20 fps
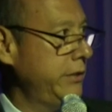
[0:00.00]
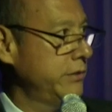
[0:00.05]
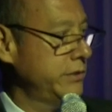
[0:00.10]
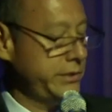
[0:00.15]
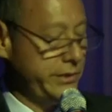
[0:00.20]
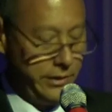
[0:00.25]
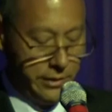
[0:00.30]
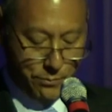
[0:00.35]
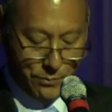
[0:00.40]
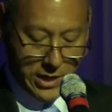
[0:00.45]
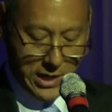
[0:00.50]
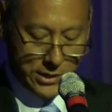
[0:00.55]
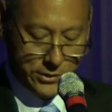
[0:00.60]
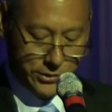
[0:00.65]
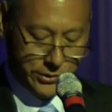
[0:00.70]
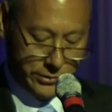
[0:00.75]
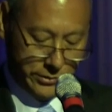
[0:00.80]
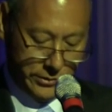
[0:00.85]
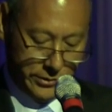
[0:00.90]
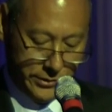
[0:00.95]
leaders into
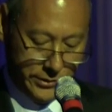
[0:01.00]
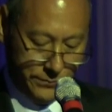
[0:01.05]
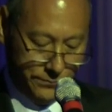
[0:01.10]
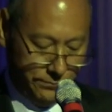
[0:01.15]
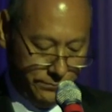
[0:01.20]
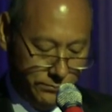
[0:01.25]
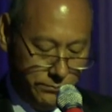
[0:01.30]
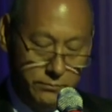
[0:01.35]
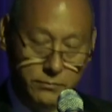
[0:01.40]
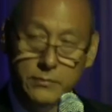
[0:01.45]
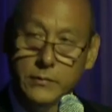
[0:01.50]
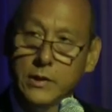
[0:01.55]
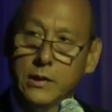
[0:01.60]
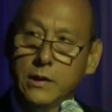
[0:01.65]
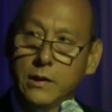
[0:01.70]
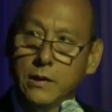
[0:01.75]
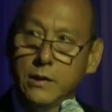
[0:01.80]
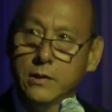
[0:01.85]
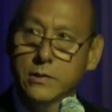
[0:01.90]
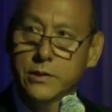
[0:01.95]
monsters.
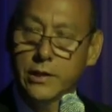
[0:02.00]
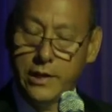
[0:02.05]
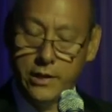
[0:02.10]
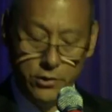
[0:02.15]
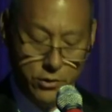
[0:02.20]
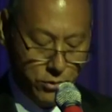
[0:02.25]
So